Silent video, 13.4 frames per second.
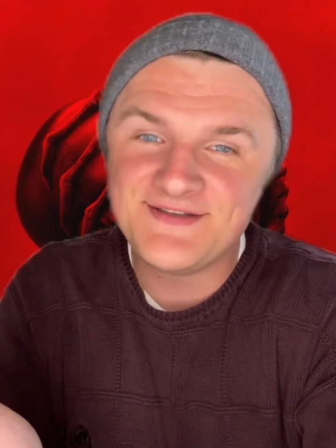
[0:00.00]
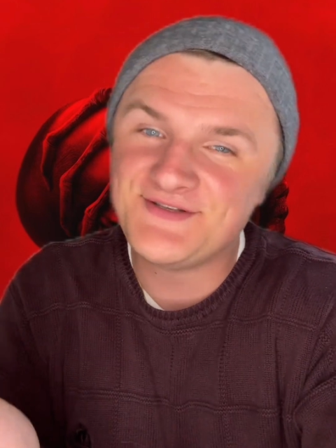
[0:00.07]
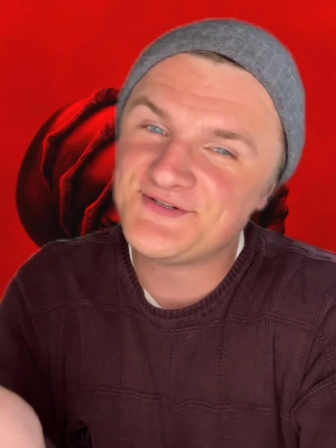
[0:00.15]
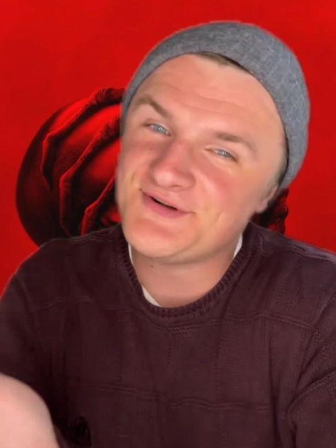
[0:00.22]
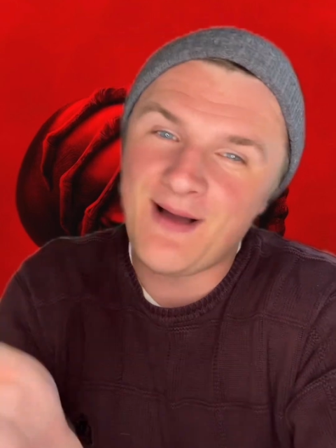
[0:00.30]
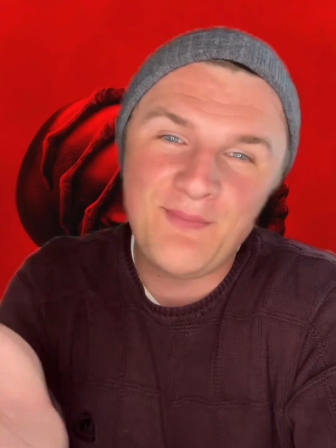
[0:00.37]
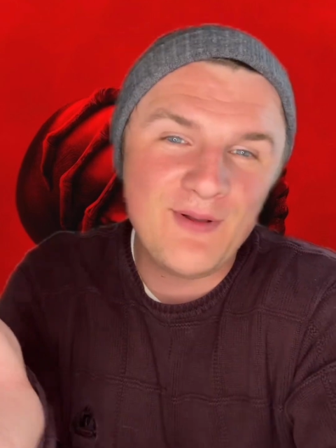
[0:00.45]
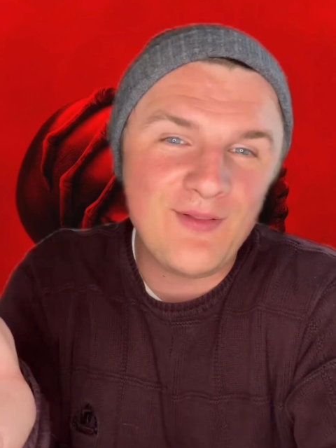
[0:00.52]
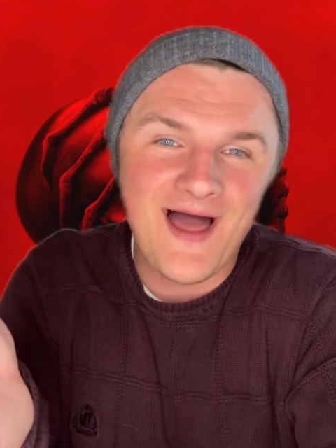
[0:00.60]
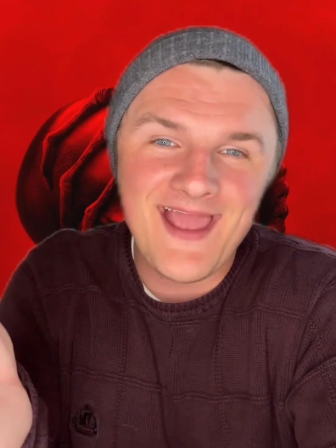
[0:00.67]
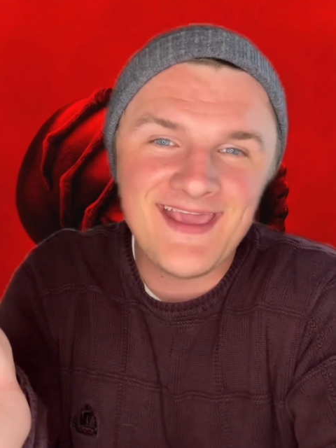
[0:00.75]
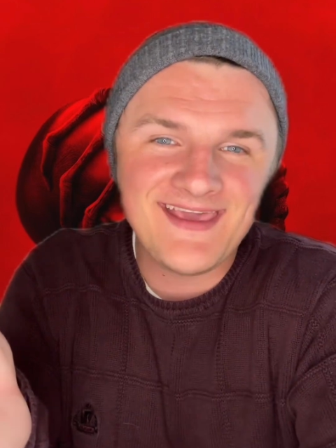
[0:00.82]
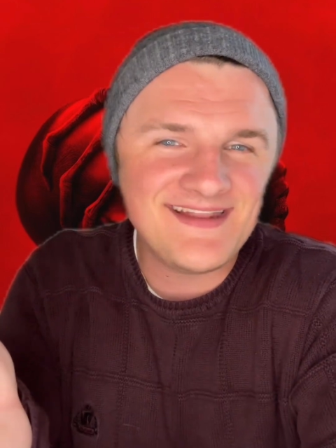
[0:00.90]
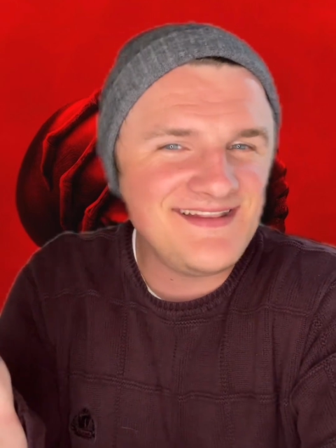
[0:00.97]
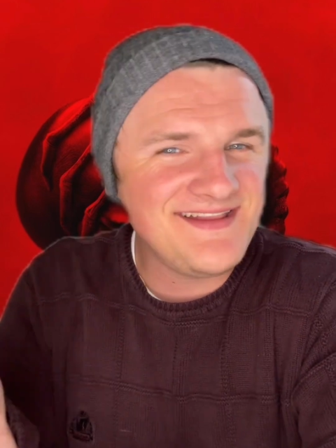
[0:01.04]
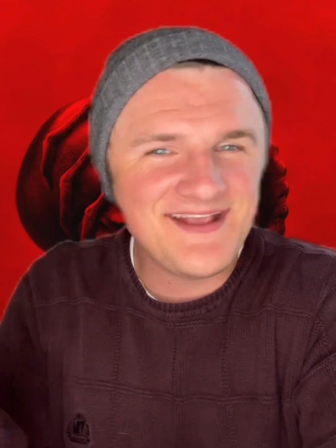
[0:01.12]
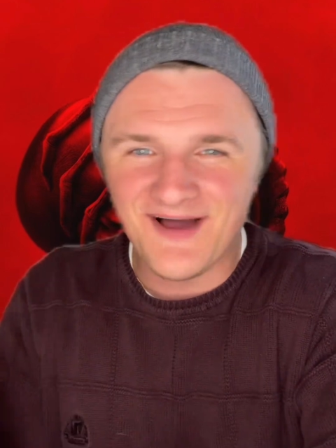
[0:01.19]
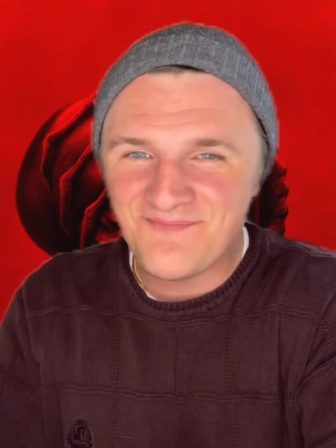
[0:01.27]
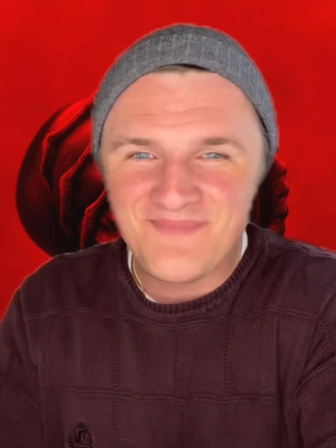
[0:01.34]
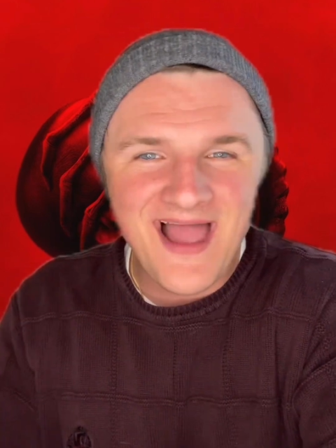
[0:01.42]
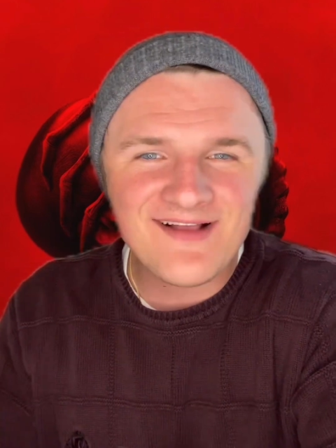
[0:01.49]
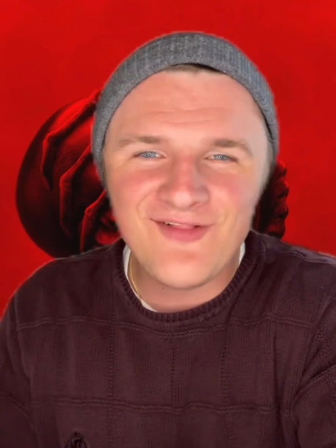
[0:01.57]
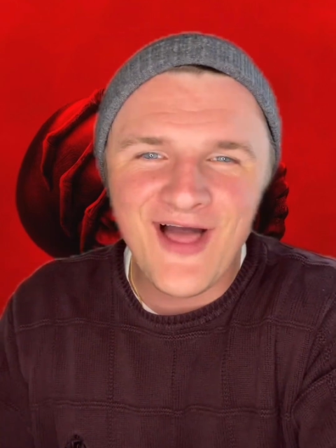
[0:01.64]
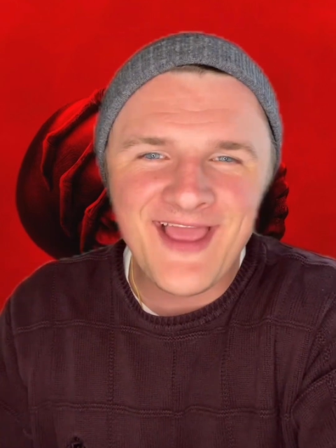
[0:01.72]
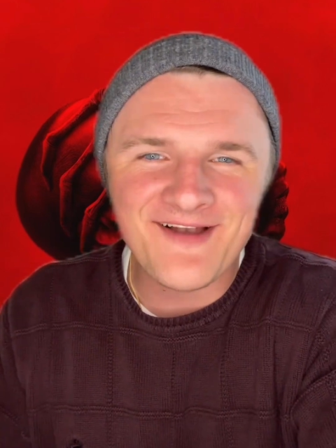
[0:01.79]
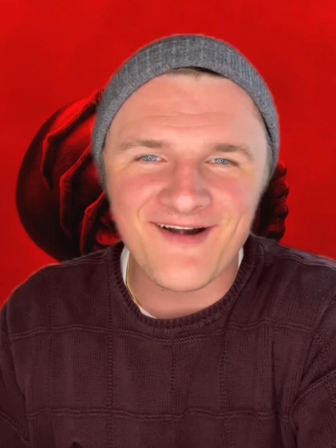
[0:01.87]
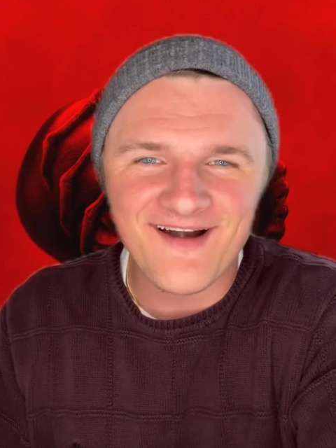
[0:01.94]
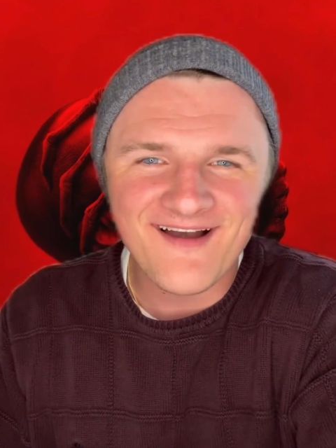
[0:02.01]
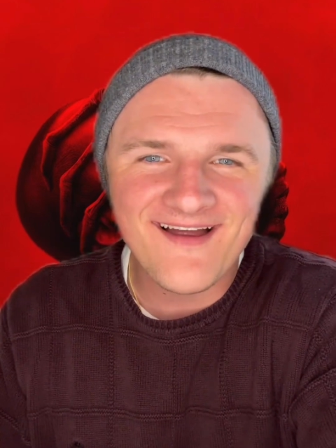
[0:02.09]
drop a like and come back later.